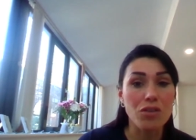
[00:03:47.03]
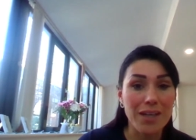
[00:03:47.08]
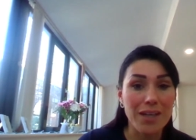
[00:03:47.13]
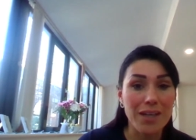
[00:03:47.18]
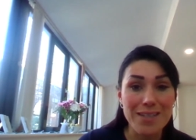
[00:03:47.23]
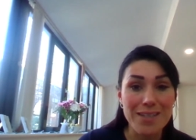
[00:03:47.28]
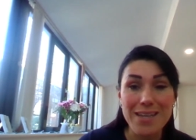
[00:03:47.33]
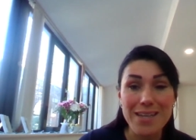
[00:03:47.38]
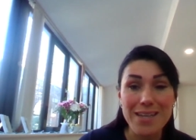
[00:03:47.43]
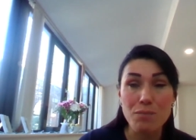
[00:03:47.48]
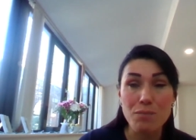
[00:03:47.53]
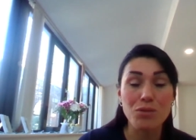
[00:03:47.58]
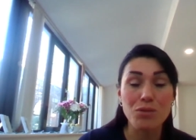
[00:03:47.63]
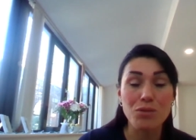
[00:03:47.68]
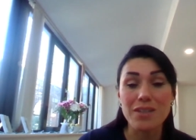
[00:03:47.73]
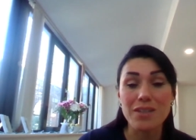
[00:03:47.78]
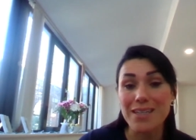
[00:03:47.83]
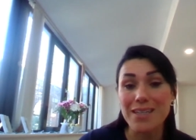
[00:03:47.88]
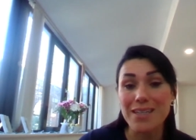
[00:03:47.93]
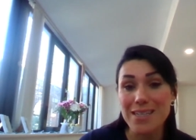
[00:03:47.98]
You're
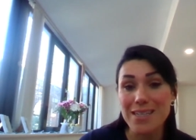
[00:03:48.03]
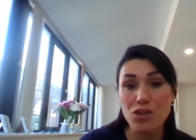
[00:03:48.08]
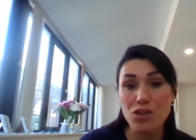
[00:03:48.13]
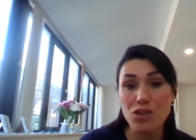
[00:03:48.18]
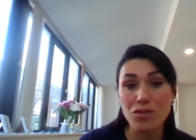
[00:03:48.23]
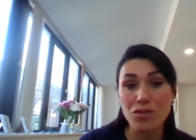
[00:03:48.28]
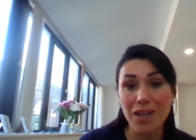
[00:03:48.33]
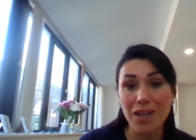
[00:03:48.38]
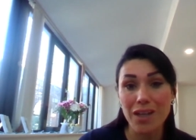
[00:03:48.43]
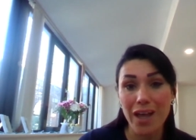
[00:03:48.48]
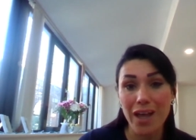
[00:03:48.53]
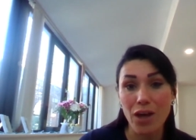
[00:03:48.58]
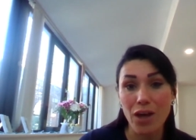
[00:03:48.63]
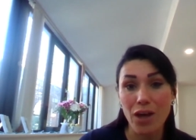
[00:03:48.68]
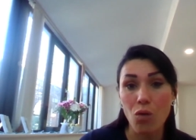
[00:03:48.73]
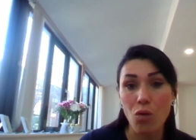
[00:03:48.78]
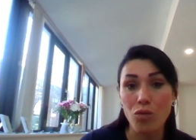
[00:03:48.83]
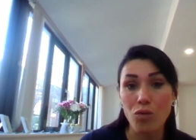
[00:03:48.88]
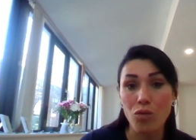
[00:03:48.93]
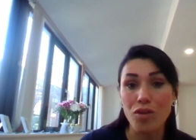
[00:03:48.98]
able to continue
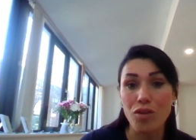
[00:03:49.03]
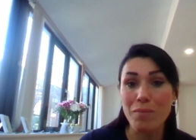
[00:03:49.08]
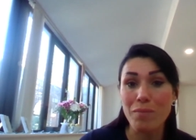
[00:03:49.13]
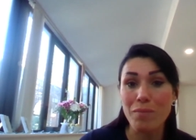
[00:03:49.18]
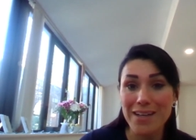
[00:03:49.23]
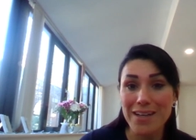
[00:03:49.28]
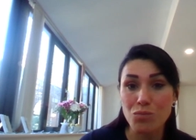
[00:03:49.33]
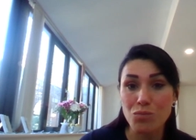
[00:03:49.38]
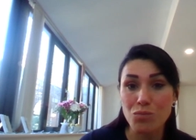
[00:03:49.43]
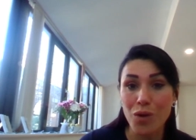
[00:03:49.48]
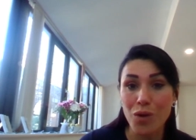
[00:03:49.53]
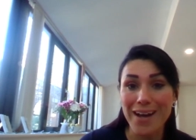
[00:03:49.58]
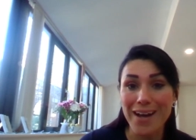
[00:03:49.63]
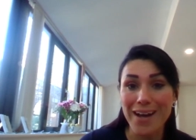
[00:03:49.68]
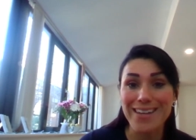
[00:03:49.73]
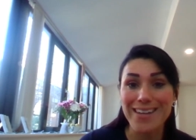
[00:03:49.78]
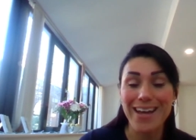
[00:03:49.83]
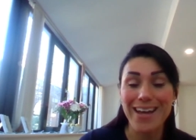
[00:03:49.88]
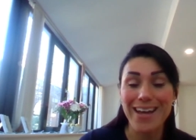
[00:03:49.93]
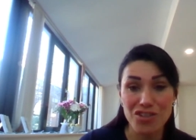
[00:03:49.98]
relying on their
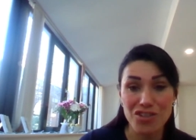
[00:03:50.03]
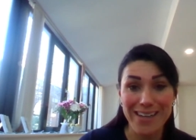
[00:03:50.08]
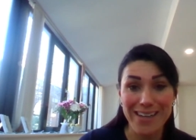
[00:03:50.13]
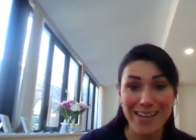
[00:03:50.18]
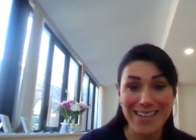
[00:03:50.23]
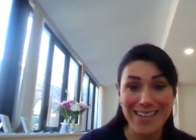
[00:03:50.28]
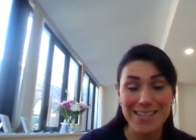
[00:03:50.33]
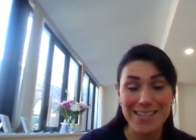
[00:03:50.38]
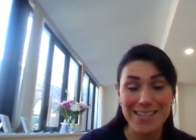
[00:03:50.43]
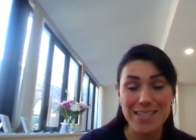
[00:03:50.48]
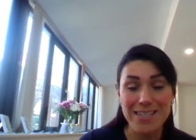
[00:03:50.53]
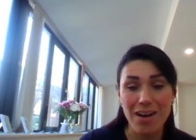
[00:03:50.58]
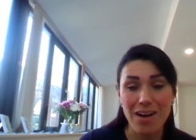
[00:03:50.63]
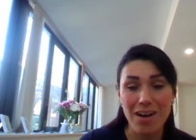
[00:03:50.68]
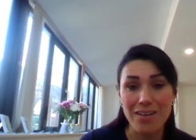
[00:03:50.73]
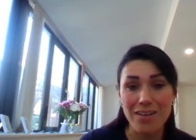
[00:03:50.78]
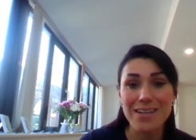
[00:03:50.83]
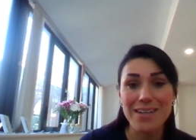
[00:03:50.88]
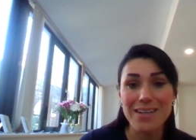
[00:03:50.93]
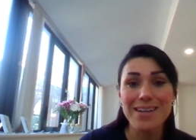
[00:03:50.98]
passport and national identity
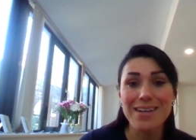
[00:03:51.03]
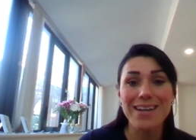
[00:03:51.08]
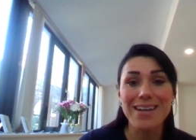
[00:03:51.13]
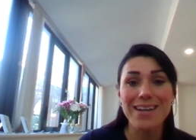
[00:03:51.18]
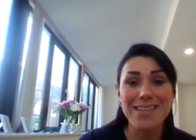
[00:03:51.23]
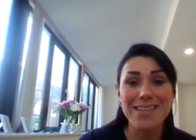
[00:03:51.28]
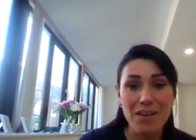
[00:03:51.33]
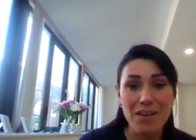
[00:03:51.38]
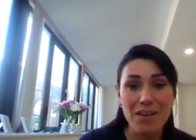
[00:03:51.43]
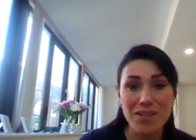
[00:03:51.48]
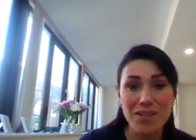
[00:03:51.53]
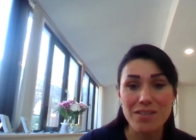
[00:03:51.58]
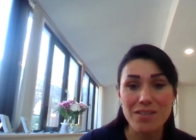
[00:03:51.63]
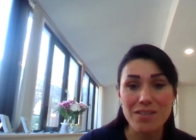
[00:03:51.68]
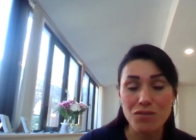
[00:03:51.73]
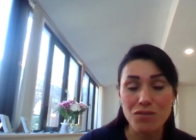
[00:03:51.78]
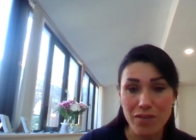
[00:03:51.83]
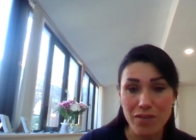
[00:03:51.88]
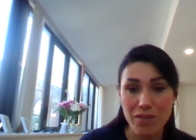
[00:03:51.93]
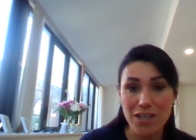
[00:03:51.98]
cards as
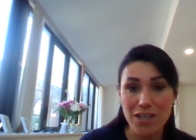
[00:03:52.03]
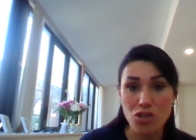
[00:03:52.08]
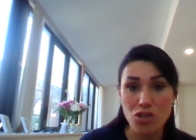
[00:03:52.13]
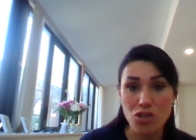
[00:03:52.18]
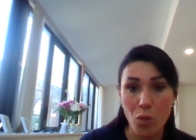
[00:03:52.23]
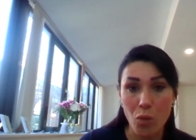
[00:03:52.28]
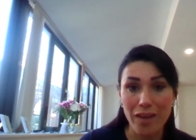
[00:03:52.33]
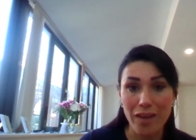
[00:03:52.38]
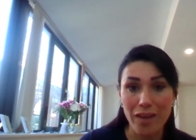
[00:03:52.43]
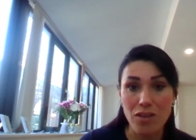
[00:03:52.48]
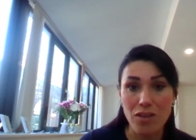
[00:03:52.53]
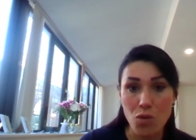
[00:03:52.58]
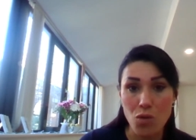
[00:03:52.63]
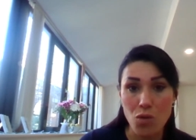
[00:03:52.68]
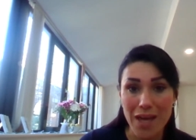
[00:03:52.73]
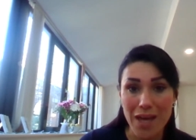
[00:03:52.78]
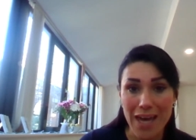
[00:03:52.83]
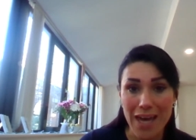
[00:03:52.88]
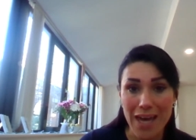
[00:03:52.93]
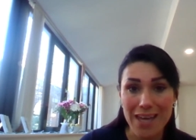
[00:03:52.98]
evidence of the right to work in the
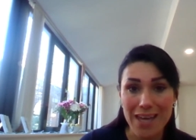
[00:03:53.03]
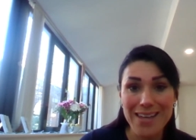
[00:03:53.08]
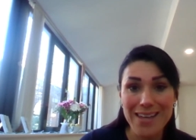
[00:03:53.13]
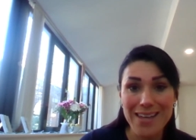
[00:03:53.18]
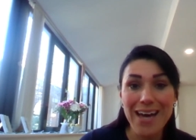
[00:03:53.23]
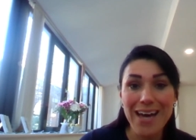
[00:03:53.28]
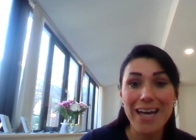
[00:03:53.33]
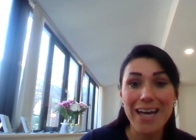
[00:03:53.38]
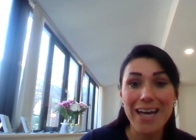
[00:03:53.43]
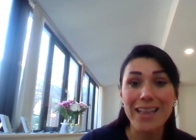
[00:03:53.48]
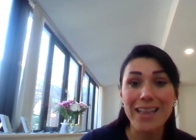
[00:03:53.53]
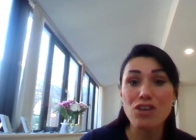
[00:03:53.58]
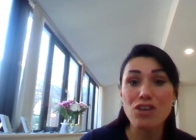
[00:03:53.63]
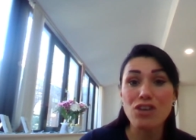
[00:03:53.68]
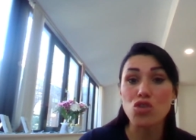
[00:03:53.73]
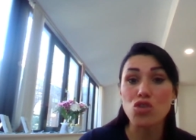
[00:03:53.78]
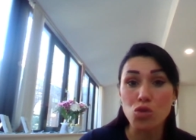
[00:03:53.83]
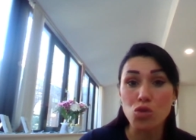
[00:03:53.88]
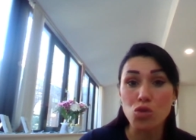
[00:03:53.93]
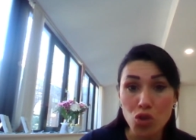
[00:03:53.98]
UK,
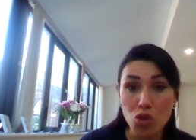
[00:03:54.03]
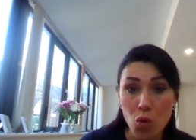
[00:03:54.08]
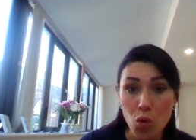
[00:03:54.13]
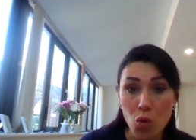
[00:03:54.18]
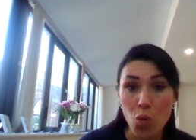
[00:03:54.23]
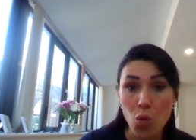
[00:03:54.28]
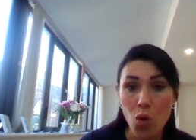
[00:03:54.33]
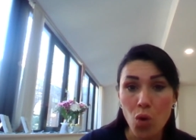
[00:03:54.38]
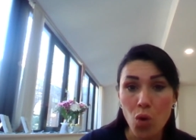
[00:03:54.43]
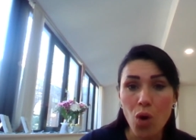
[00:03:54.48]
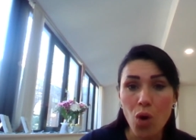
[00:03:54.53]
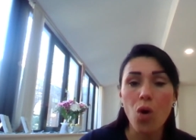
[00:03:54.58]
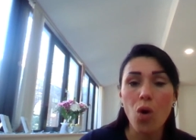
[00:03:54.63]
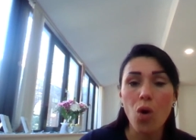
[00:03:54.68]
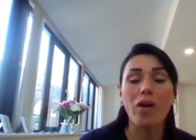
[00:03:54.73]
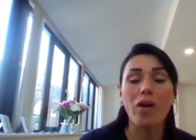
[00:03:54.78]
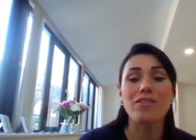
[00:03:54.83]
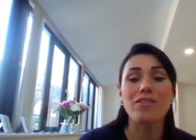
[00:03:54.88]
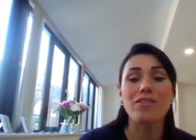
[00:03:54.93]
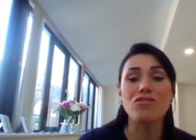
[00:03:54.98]
unless you know
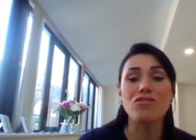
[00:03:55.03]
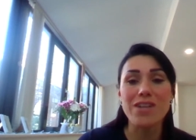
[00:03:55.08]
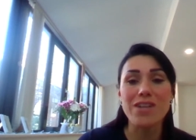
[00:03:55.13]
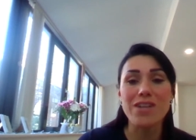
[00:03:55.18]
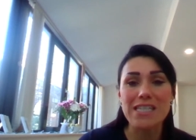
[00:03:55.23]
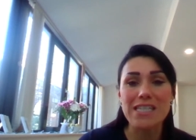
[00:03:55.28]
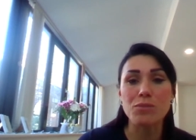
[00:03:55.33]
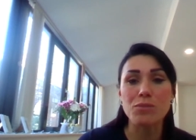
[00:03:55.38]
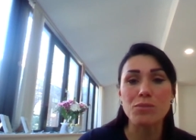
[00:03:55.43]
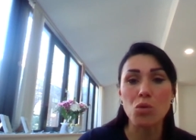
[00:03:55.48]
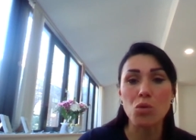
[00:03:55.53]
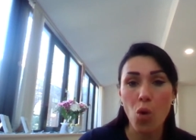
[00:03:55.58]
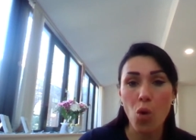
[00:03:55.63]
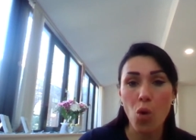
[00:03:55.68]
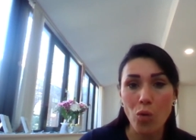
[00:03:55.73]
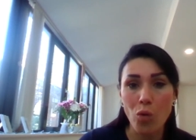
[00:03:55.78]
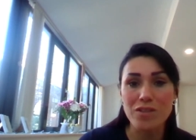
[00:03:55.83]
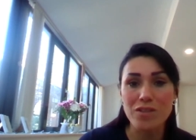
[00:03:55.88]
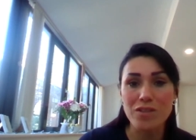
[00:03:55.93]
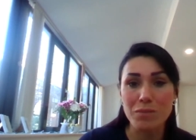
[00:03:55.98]
or have a reasonable
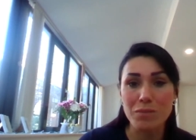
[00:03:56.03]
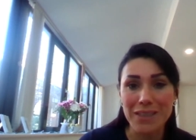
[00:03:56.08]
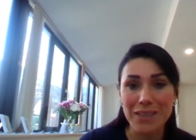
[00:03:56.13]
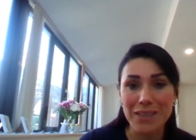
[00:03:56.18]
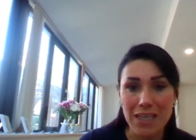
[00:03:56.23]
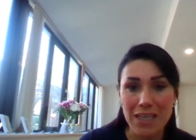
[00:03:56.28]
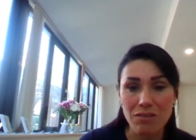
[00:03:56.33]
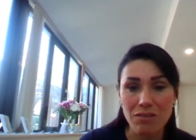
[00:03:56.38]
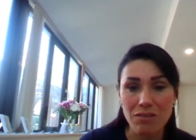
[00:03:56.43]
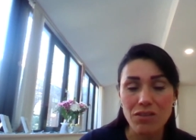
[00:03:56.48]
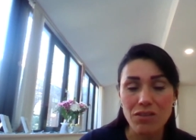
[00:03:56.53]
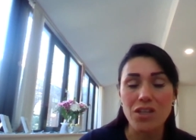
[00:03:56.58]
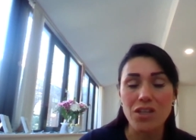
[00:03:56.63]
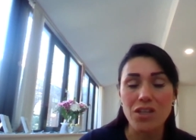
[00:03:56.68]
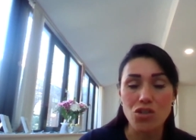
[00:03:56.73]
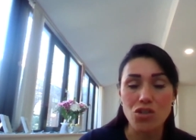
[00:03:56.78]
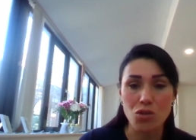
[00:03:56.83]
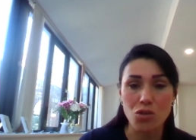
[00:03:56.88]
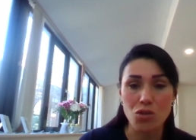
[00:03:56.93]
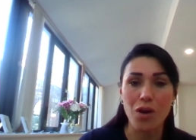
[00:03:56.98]
cause to believe
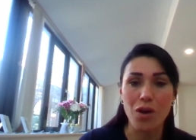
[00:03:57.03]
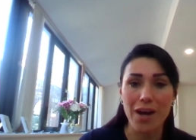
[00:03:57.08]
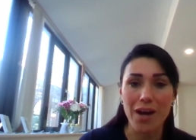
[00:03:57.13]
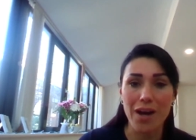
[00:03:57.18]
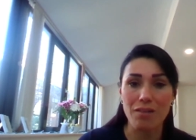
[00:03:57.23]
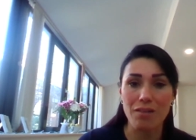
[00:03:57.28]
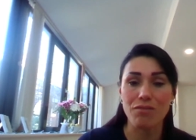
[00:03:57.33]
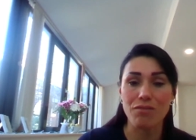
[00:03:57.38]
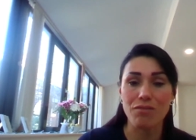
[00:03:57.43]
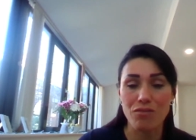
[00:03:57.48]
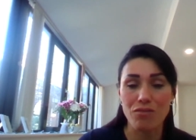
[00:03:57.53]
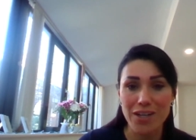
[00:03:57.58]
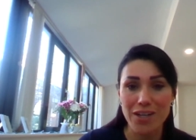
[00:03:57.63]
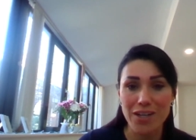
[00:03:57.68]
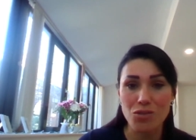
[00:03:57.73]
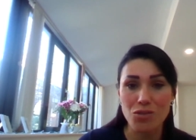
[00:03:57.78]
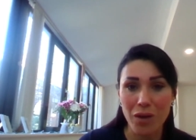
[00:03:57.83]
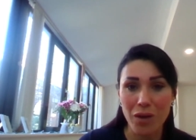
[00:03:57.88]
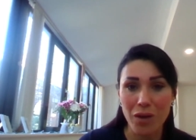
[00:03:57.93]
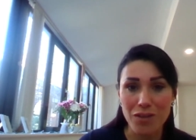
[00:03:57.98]
they do not have the
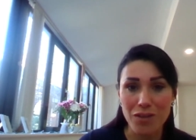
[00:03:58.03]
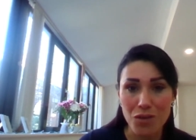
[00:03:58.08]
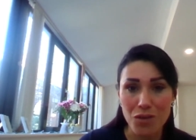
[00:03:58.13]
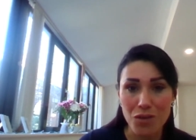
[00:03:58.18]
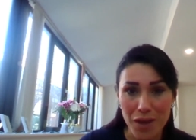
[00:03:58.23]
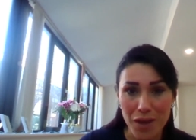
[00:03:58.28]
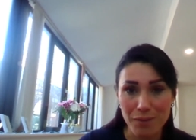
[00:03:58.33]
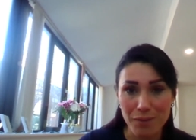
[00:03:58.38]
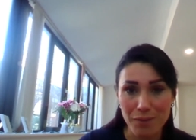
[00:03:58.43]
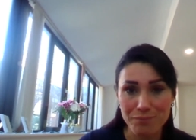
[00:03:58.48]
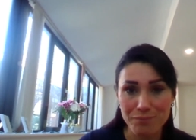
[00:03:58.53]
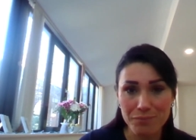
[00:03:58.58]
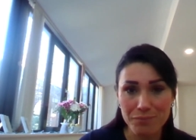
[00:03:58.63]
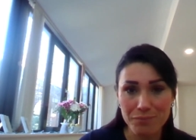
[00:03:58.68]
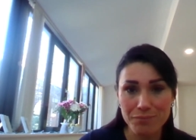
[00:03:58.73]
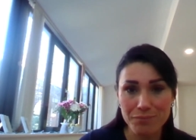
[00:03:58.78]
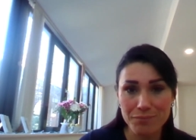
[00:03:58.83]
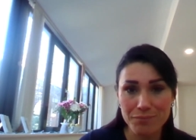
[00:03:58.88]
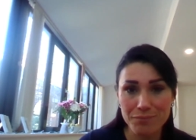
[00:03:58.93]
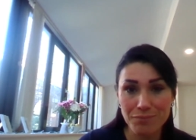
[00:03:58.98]
right to work in the UK.
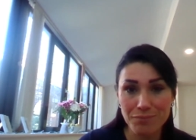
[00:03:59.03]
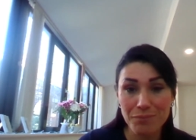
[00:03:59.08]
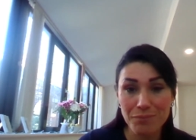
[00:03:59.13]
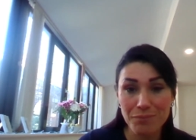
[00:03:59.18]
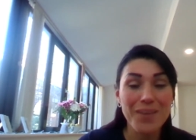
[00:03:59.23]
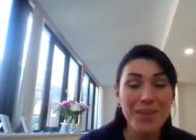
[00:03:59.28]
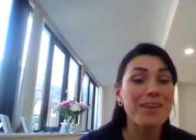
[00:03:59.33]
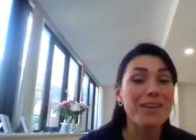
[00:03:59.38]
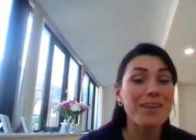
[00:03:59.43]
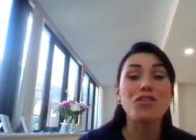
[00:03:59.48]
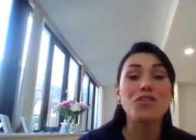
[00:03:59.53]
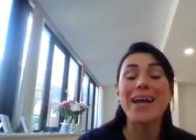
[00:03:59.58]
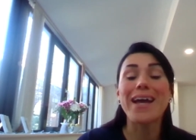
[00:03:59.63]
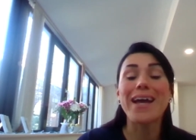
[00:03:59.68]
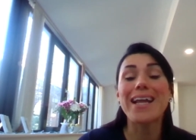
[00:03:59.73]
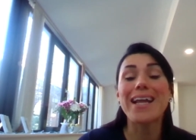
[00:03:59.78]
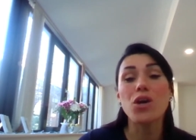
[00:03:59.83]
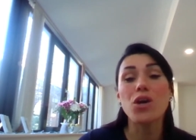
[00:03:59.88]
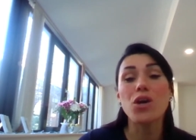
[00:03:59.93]
If you've got